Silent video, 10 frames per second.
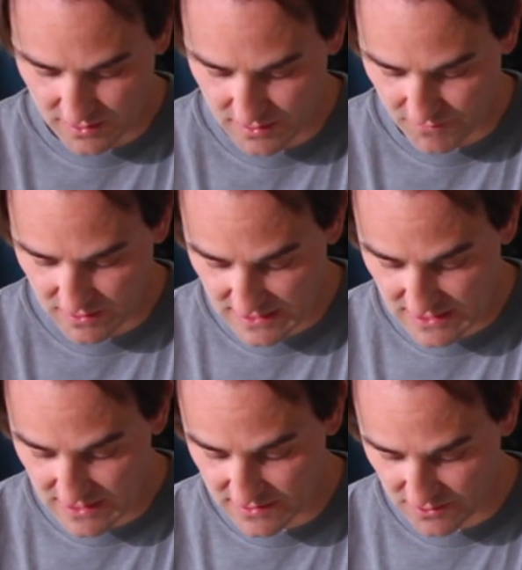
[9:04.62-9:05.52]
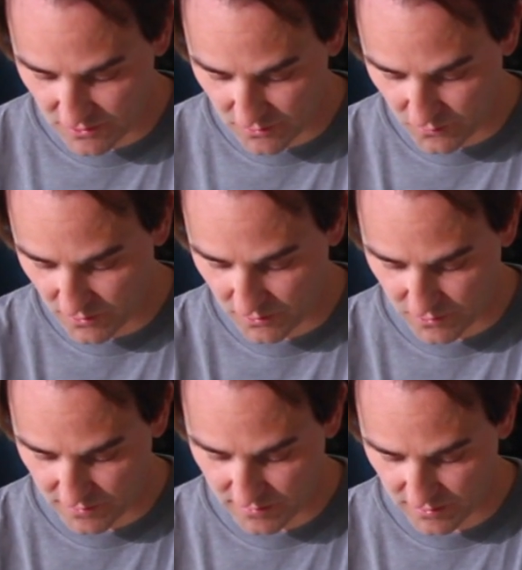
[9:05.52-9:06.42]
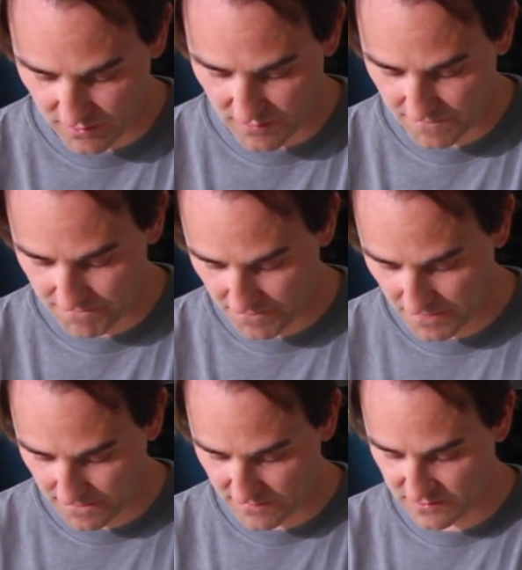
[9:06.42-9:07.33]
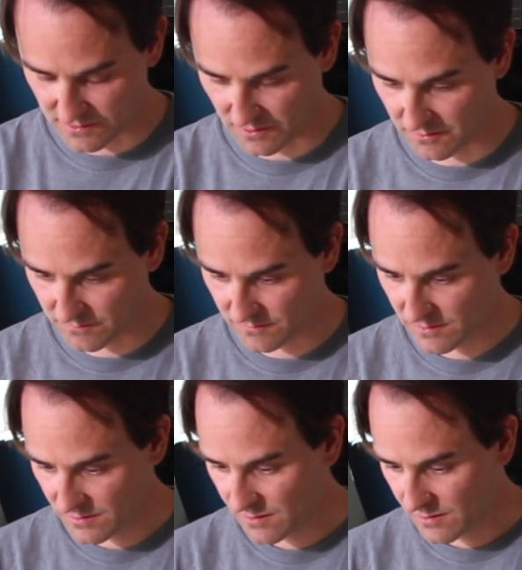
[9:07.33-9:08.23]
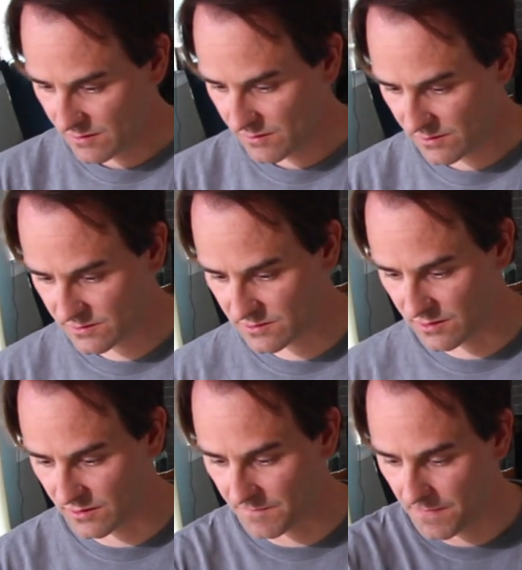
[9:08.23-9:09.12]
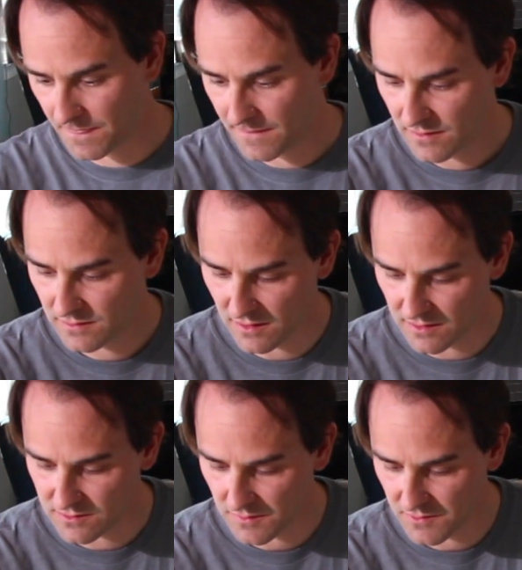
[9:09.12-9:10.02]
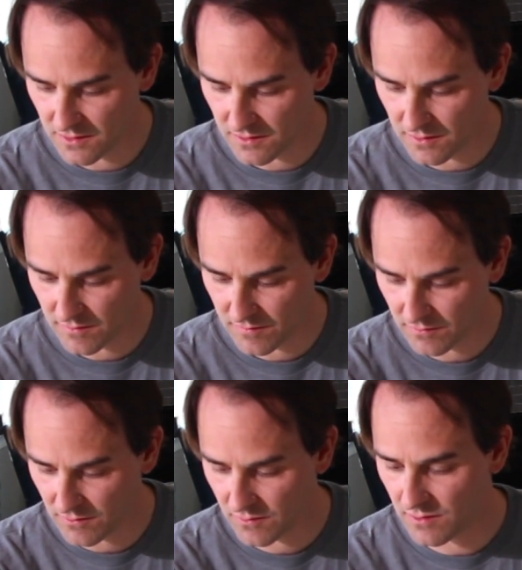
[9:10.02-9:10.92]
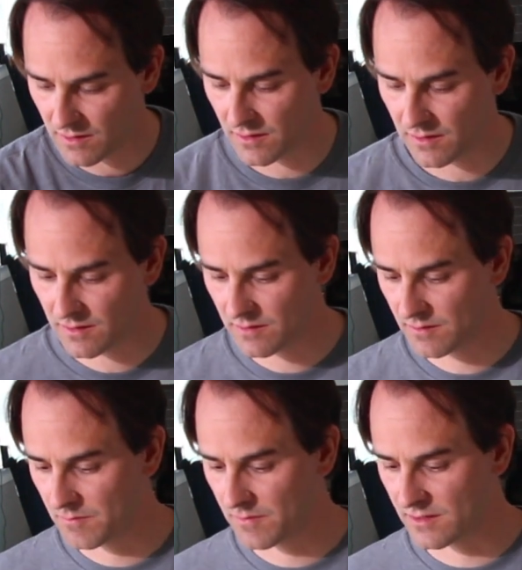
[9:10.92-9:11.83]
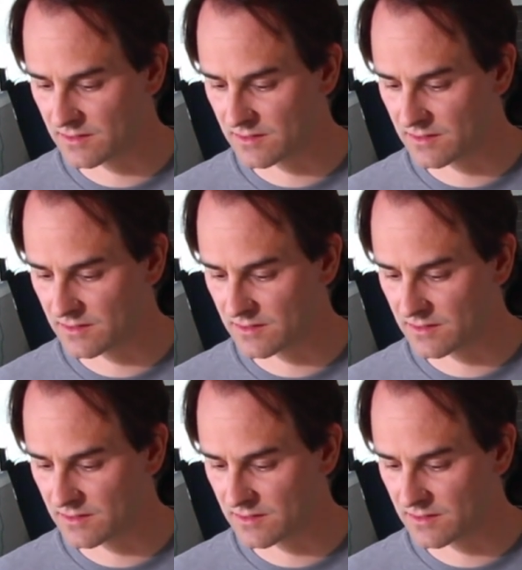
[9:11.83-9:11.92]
it even easier to work with here. So, looks good. Okay, so I'm going to throw on my